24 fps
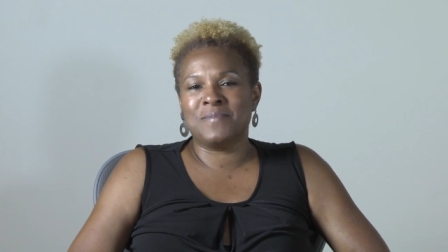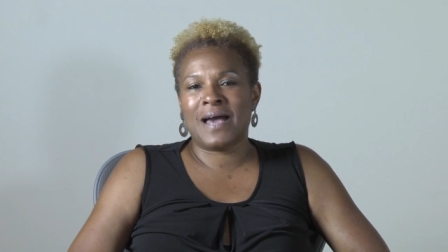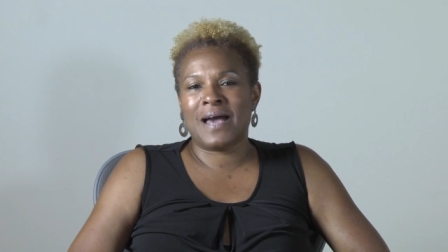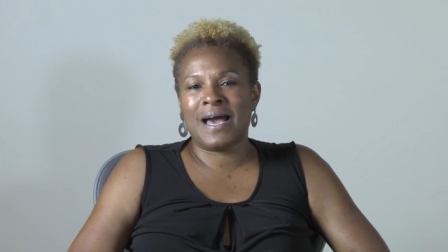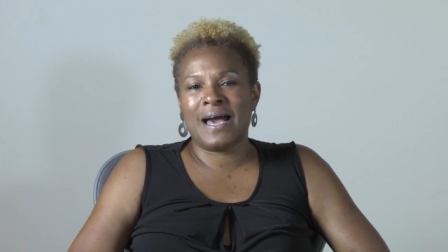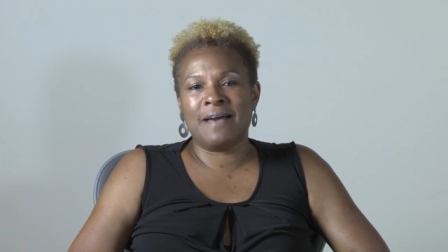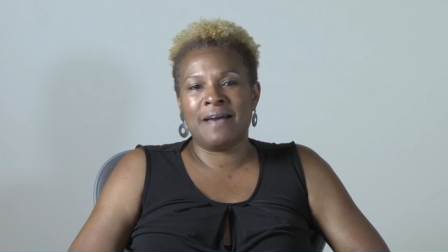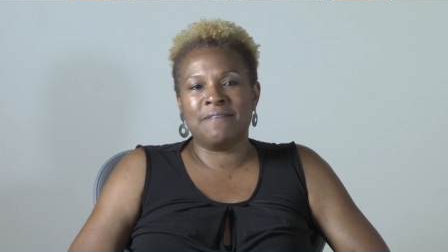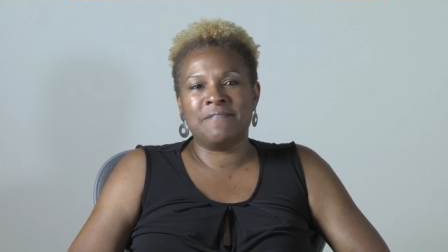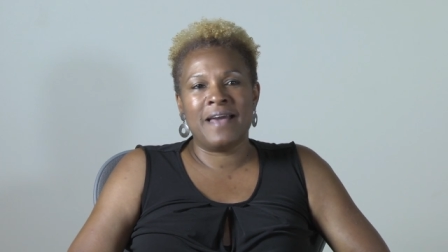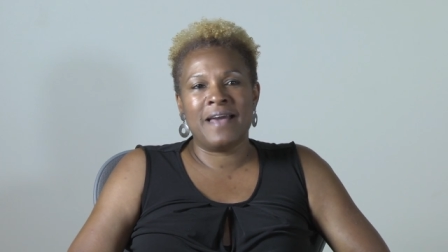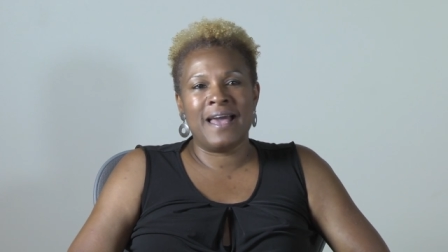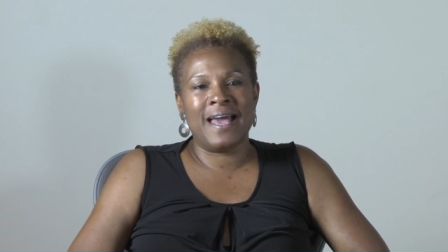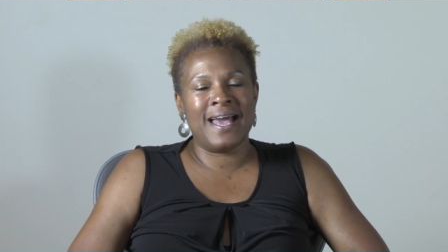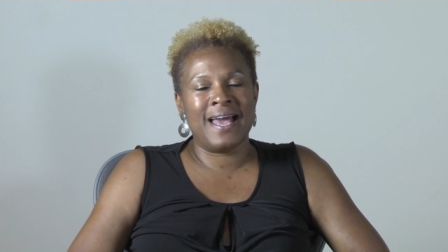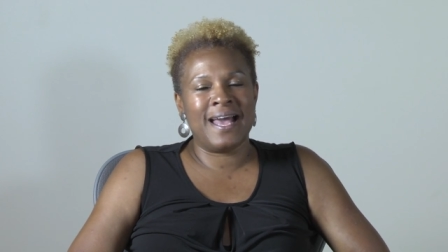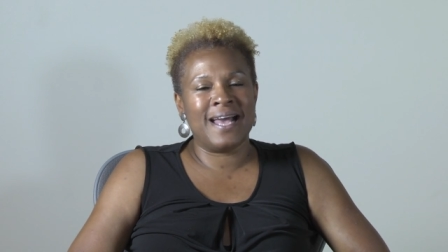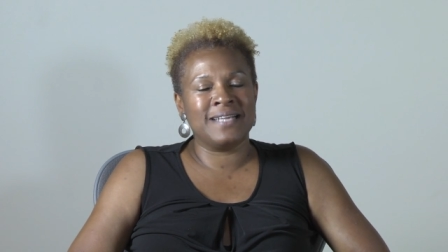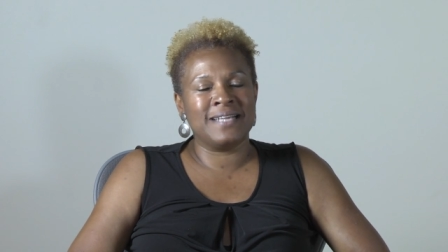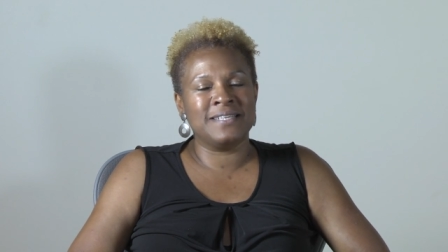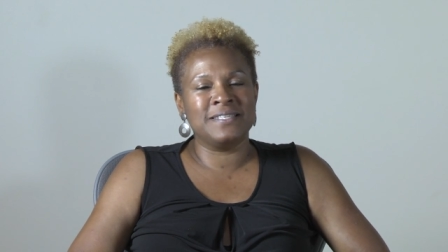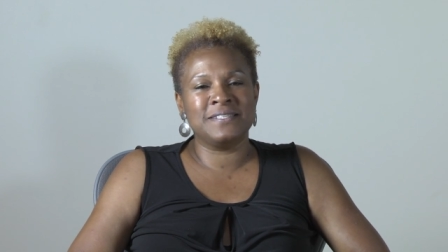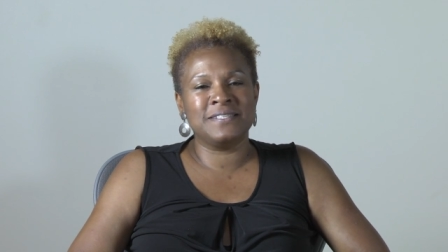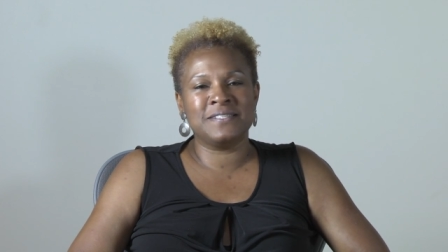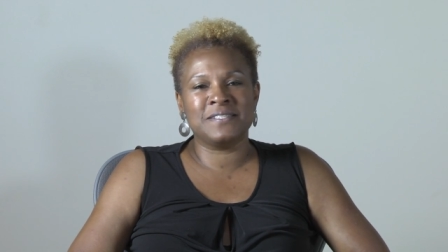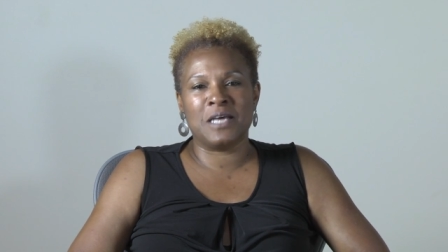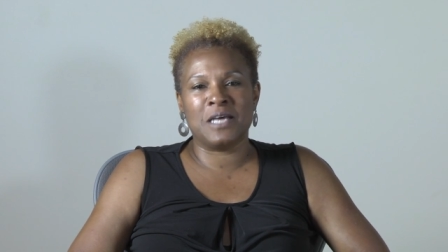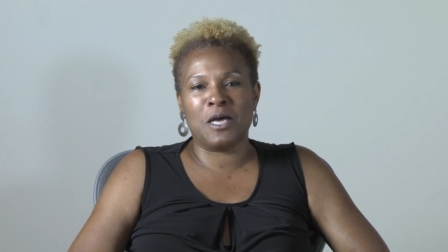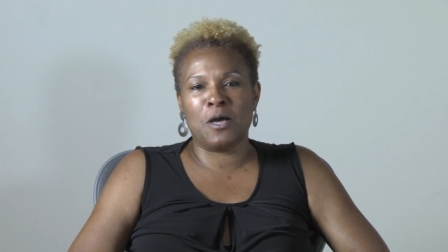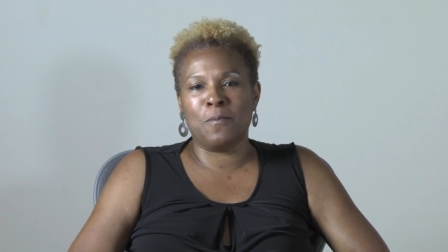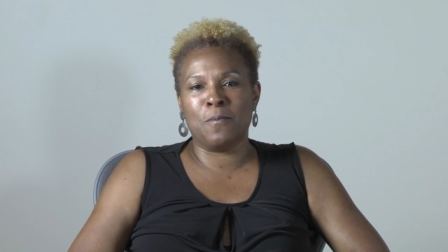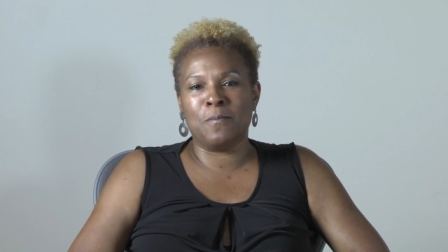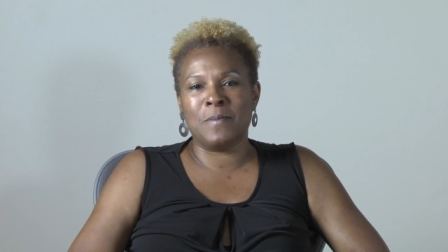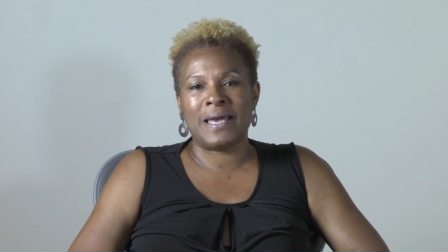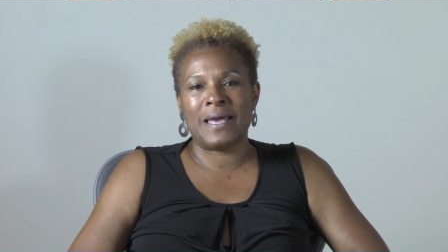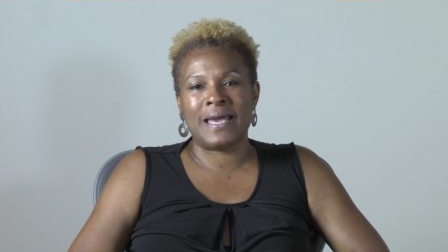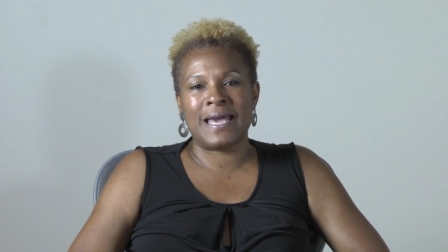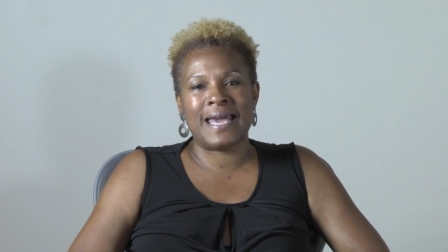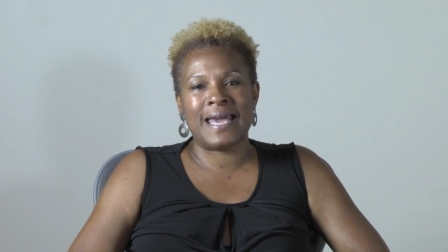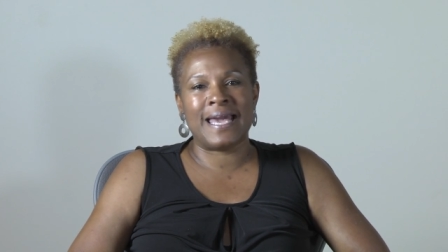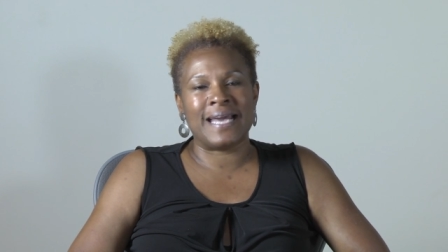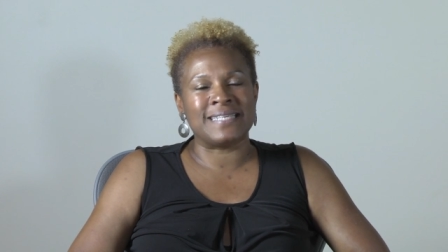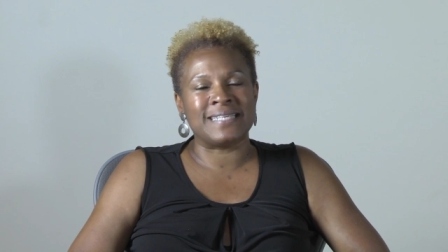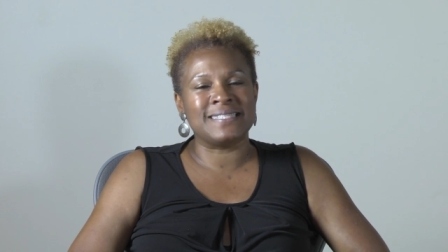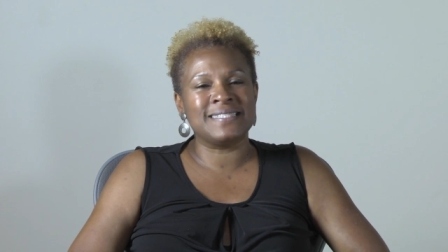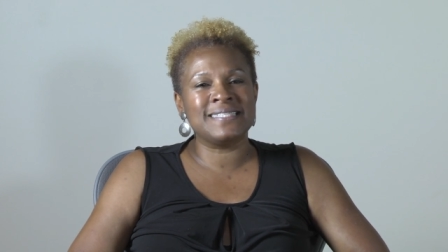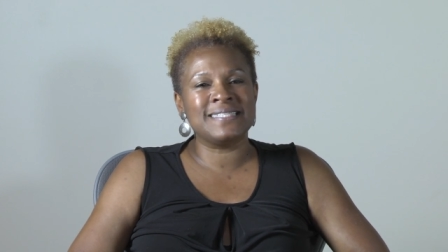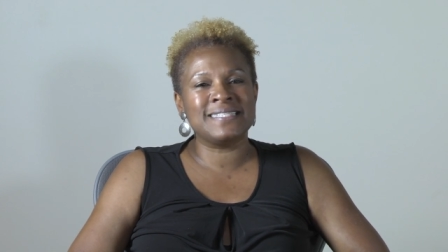I've had some
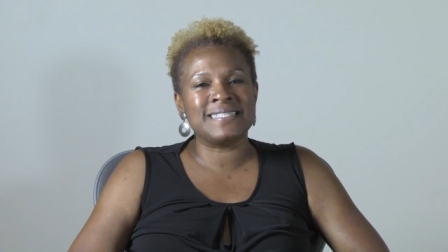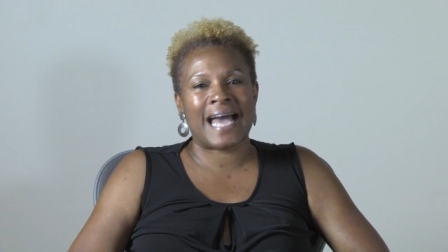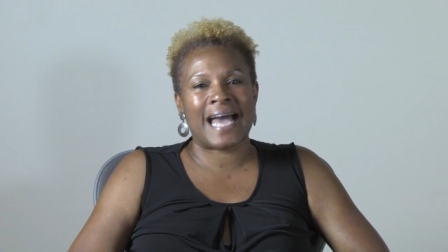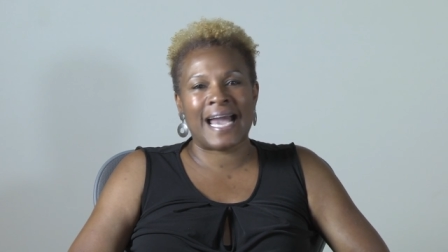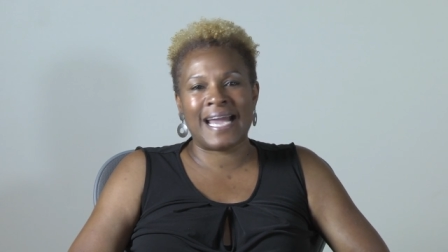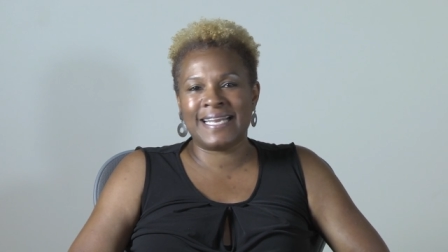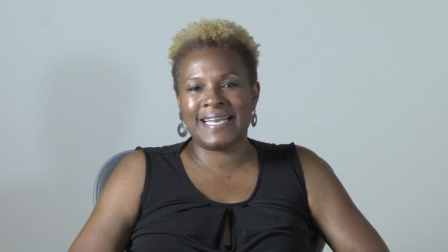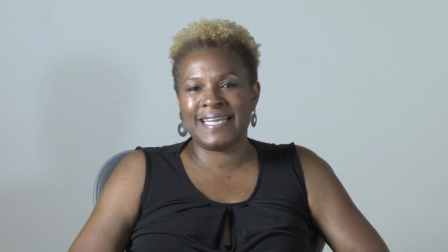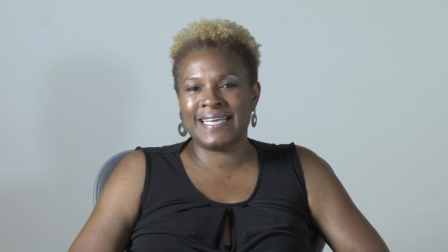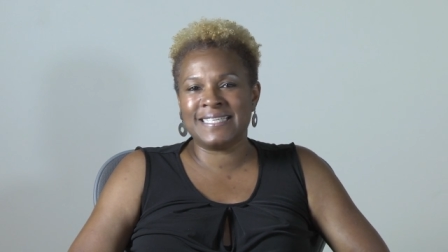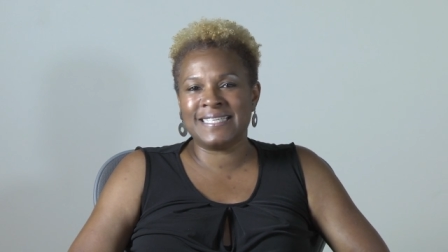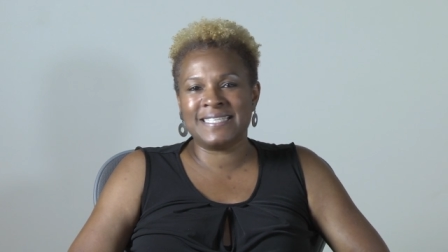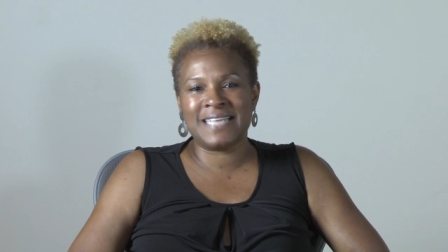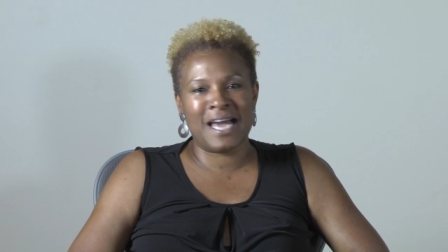exciting